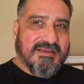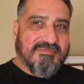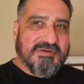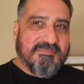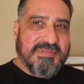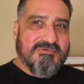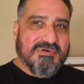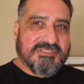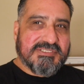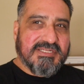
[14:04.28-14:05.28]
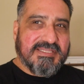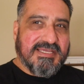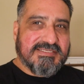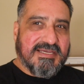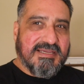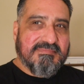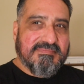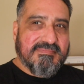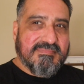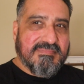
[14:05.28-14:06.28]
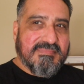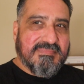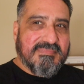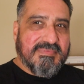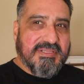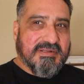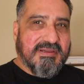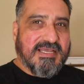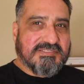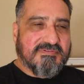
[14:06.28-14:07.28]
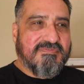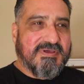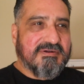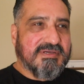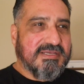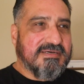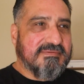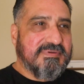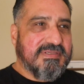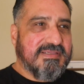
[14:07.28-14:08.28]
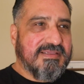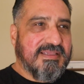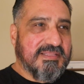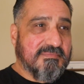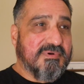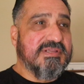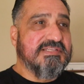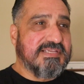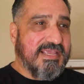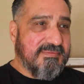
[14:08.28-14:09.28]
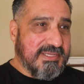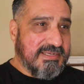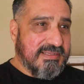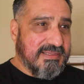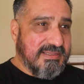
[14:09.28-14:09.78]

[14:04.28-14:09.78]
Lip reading: Governor Pete Wilson at that time, you know, asked for federal help, and the Marines came in.